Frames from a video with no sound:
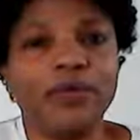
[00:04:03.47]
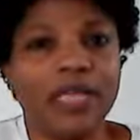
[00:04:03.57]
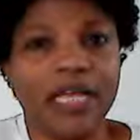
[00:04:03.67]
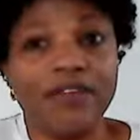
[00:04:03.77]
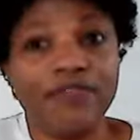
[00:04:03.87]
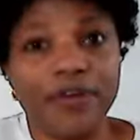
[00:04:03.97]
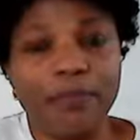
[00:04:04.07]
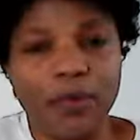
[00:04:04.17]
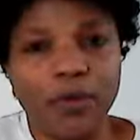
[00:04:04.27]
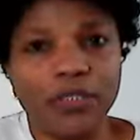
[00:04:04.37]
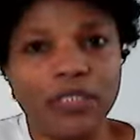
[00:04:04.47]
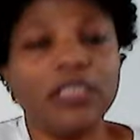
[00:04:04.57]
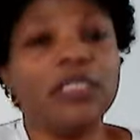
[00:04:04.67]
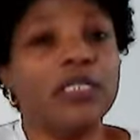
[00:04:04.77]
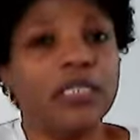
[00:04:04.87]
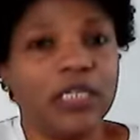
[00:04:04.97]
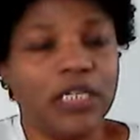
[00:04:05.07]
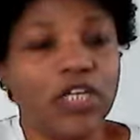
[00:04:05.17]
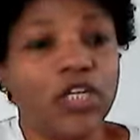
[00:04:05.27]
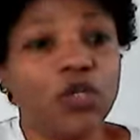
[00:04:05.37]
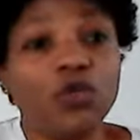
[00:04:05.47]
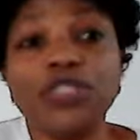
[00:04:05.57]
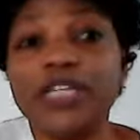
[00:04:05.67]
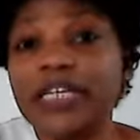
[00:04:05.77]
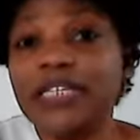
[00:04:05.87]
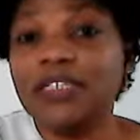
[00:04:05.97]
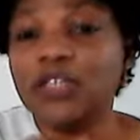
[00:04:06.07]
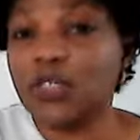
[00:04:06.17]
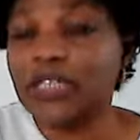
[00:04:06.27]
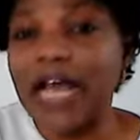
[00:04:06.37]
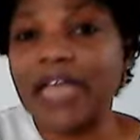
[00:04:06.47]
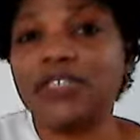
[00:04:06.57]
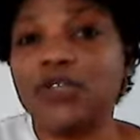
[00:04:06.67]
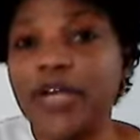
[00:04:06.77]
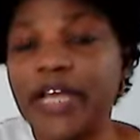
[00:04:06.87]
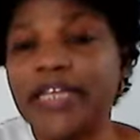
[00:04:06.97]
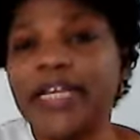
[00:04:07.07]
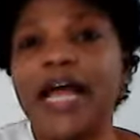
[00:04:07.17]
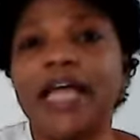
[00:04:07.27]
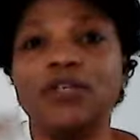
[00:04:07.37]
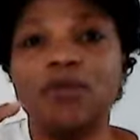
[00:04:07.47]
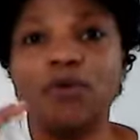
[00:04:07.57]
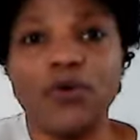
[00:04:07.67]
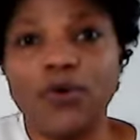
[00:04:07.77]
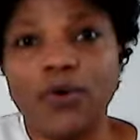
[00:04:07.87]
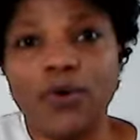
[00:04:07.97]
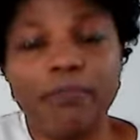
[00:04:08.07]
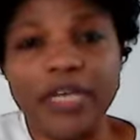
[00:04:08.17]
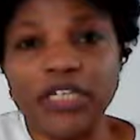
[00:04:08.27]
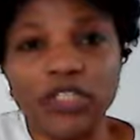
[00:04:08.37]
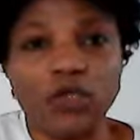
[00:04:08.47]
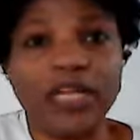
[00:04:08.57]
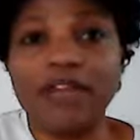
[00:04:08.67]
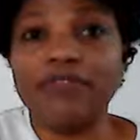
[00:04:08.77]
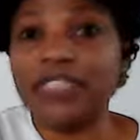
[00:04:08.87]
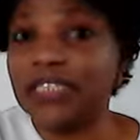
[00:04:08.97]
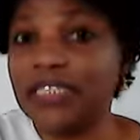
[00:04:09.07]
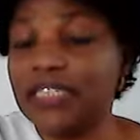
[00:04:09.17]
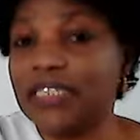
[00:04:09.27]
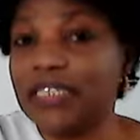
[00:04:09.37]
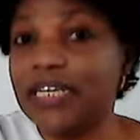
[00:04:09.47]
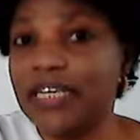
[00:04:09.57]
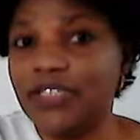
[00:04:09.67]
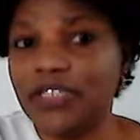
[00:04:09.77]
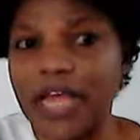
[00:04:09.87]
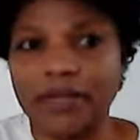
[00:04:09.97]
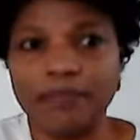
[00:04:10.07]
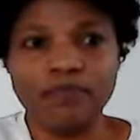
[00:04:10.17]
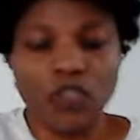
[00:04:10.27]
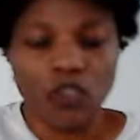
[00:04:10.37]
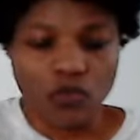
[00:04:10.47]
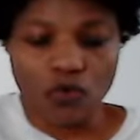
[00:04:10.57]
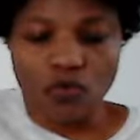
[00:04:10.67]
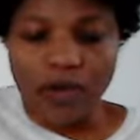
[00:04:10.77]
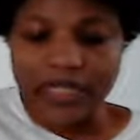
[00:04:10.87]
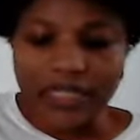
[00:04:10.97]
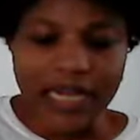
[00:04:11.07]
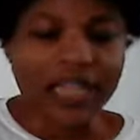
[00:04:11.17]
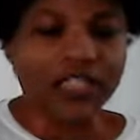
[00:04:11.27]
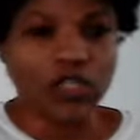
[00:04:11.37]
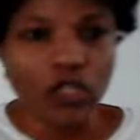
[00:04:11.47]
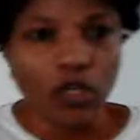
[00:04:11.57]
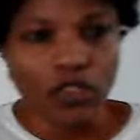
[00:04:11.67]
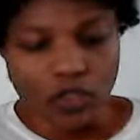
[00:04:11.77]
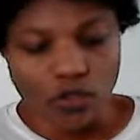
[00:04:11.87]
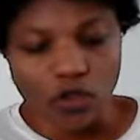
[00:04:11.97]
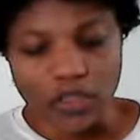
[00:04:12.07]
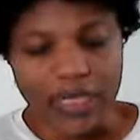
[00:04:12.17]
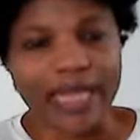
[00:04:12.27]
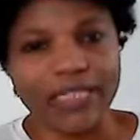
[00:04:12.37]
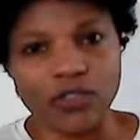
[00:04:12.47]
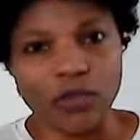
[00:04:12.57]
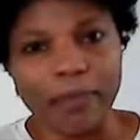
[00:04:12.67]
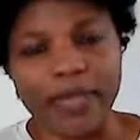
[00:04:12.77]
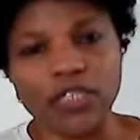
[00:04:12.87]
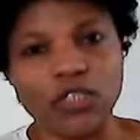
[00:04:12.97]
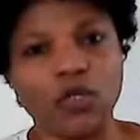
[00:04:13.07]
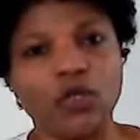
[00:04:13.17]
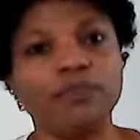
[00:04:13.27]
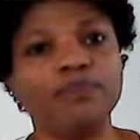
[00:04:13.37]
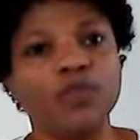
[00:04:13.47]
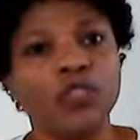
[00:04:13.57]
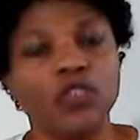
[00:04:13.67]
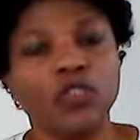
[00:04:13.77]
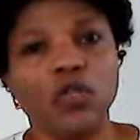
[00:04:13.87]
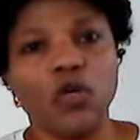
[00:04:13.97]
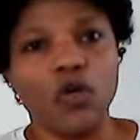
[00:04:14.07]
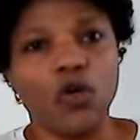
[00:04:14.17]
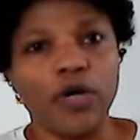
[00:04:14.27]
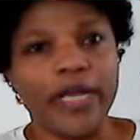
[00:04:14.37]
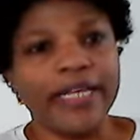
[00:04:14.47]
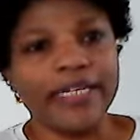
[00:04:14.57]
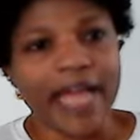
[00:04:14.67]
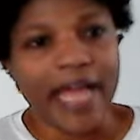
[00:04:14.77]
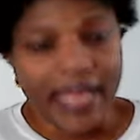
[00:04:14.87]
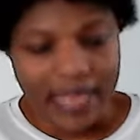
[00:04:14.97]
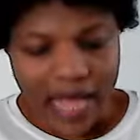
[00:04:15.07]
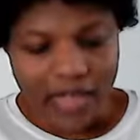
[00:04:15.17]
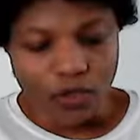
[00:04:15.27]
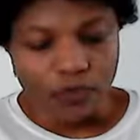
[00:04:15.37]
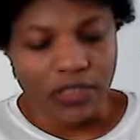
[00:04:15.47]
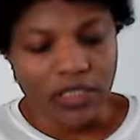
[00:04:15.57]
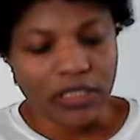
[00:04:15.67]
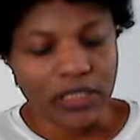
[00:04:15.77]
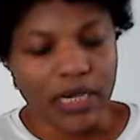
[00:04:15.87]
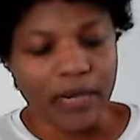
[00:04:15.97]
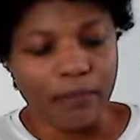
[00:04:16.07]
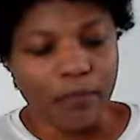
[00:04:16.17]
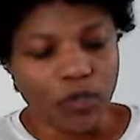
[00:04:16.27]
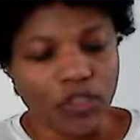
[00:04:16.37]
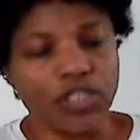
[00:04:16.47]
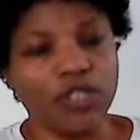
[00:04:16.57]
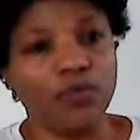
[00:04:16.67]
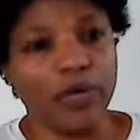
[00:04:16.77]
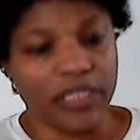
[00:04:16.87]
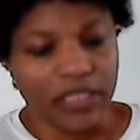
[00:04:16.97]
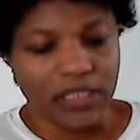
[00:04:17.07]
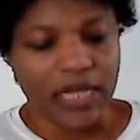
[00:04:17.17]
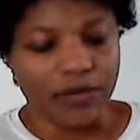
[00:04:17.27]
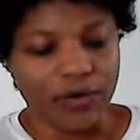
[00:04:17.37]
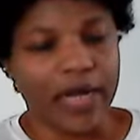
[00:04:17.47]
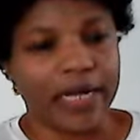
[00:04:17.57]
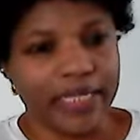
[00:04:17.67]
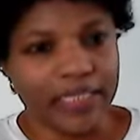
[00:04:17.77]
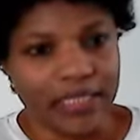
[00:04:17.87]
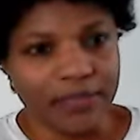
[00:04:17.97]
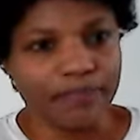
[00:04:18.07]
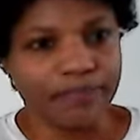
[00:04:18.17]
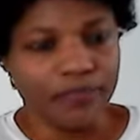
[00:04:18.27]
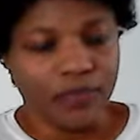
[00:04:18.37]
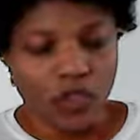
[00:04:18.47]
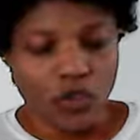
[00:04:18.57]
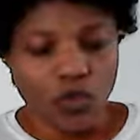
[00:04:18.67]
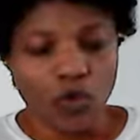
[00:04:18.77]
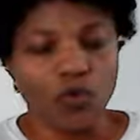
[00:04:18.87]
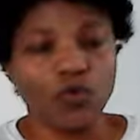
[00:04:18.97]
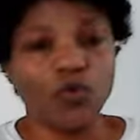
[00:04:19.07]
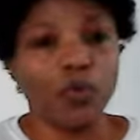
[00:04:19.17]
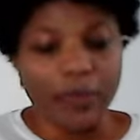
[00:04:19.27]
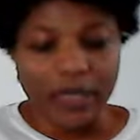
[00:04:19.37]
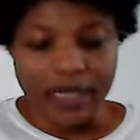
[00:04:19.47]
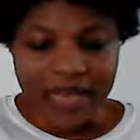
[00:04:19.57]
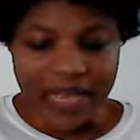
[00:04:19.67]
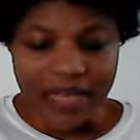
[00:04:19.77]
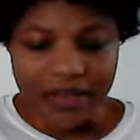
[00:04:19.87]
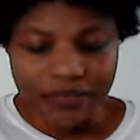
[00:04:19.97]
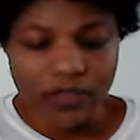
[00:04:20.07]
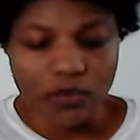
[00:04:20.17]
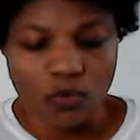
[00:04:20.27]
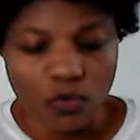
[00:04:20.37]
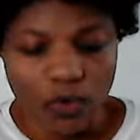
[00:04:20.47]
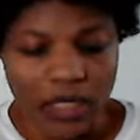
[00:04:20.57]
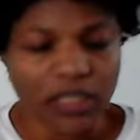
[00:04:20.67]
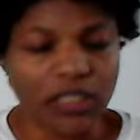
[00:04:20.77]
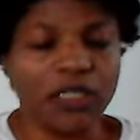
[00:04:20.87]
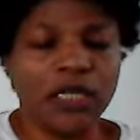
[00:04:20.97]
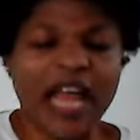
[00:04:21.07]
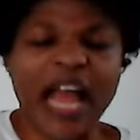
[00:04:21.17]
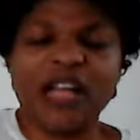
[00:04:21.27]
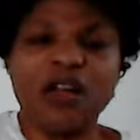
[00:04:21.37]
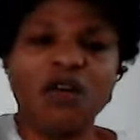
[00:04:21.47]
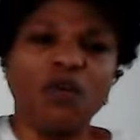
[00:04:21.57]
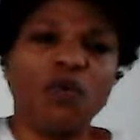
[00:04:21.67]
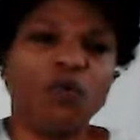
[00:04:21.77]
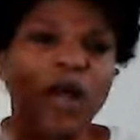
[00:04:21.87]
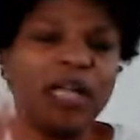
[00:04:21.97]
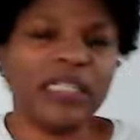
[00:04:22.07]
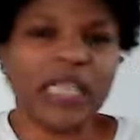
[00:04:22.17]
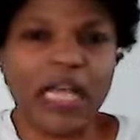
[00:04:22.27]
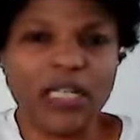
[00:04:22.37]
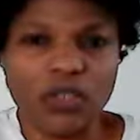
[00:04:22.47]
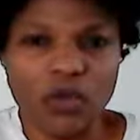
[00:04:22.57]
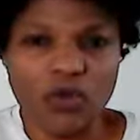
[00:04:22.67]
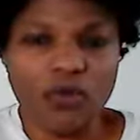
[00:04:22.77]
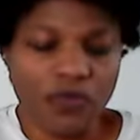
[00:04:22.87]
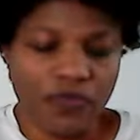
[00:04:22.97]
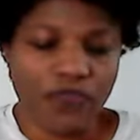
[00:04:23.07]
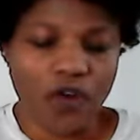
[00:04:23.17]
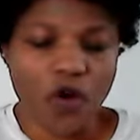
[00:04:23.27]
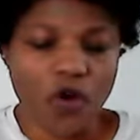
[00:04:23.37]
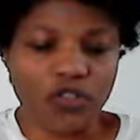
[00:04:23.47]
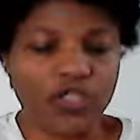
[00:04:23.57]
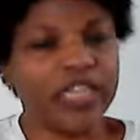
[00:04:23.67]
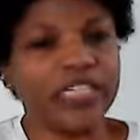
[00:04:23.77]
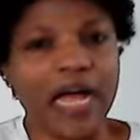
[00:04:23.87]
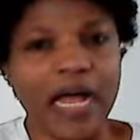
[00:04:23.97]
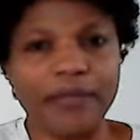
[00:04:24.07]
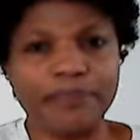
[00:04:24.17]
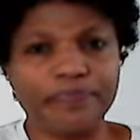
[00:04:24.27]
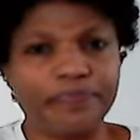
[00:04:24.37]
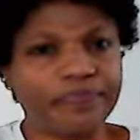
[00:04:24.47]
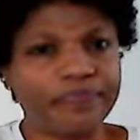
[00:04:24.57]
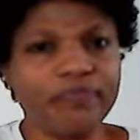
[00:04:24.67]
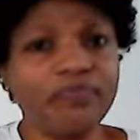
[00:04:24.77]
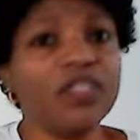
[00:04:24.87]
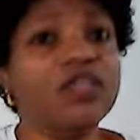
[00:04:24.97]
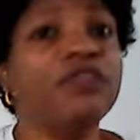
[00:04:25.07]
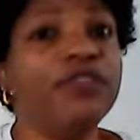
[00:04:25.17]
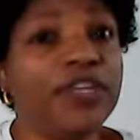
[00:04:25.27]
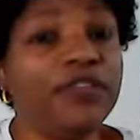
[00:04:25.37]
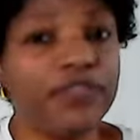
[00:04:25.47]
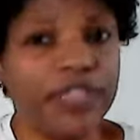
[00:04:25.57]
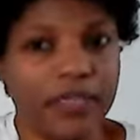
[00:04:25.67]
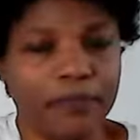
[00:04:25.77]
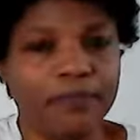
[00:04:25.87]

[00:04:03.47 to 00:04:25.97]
every month, including your tax, your NI, your pension, everything is still inside. So when they now deduct your tax, your pension, your NI out of this monthly wages that you are getting, so you'll be left with like 1,450.